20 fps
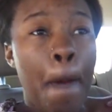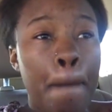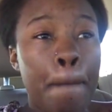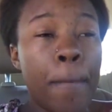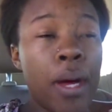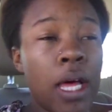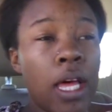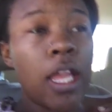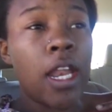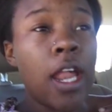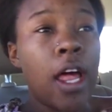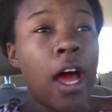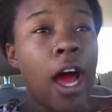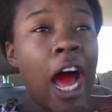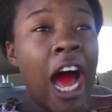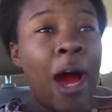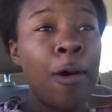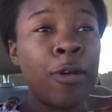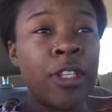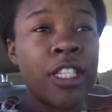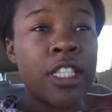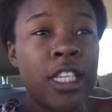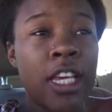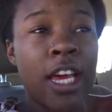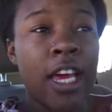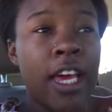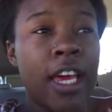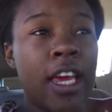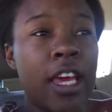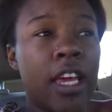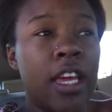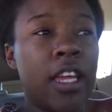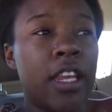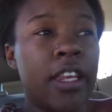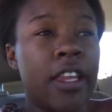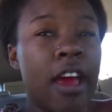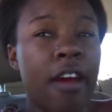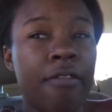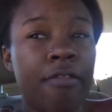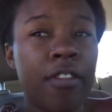But I would say
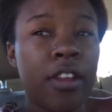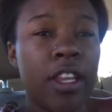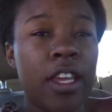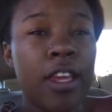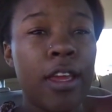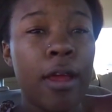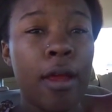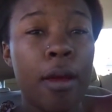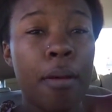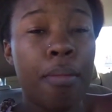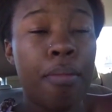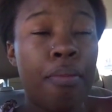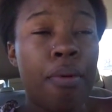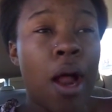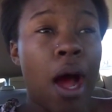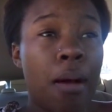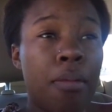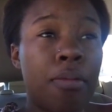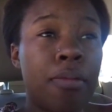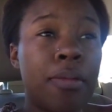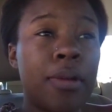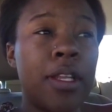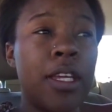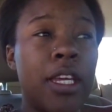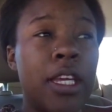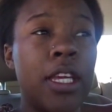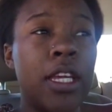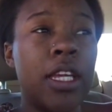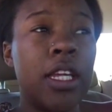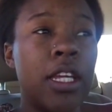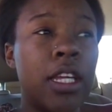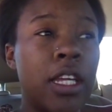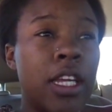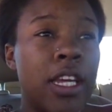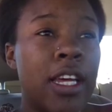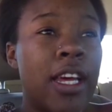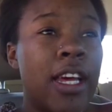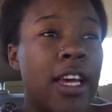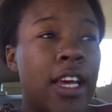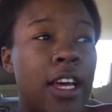definitely, probably
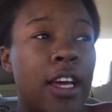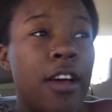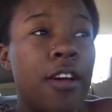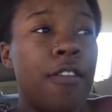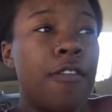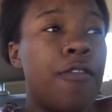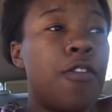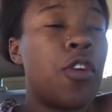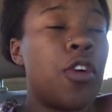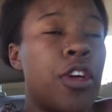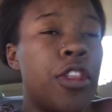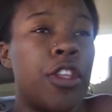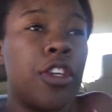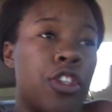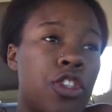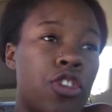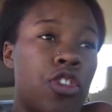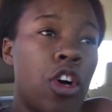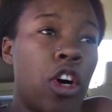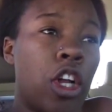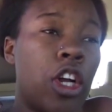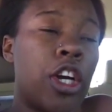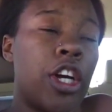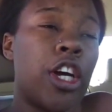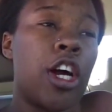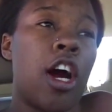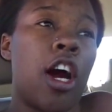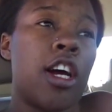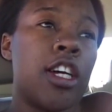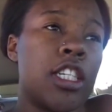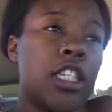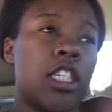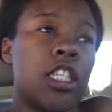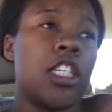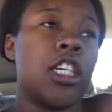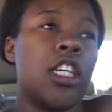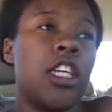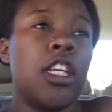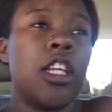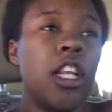for the stroller and car
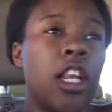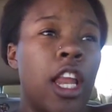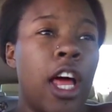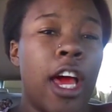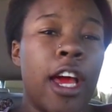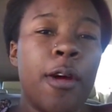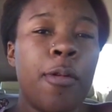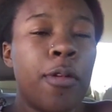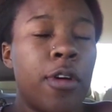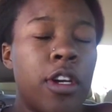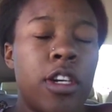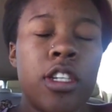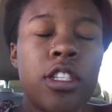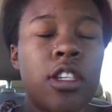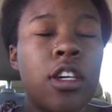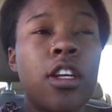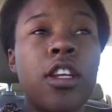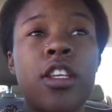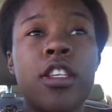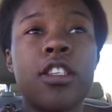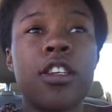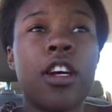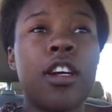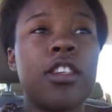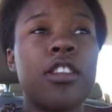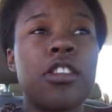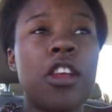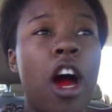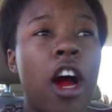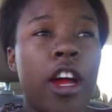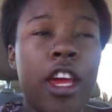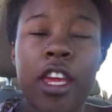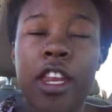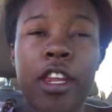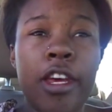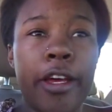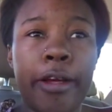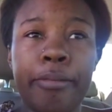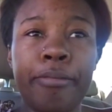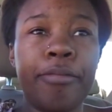seat like we're just gonna start stocking
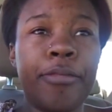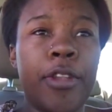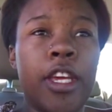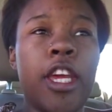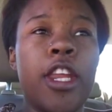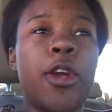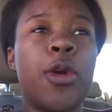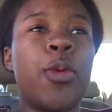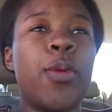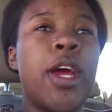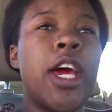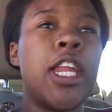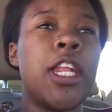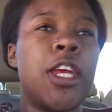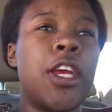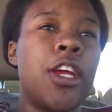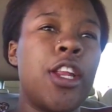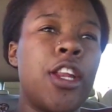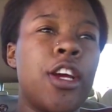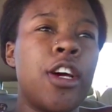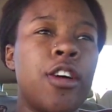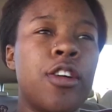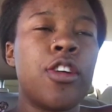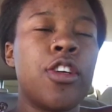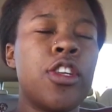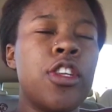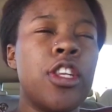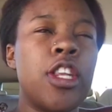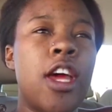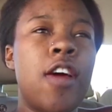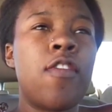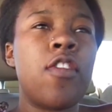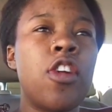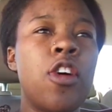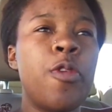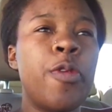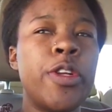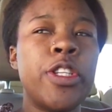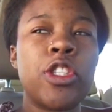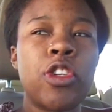up getting ready you know you never
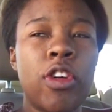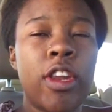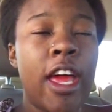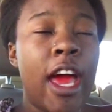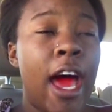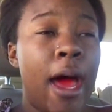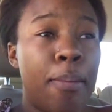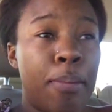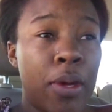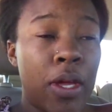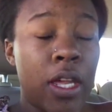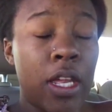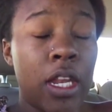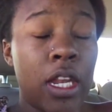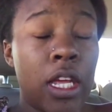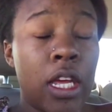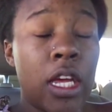know when it's gonna happen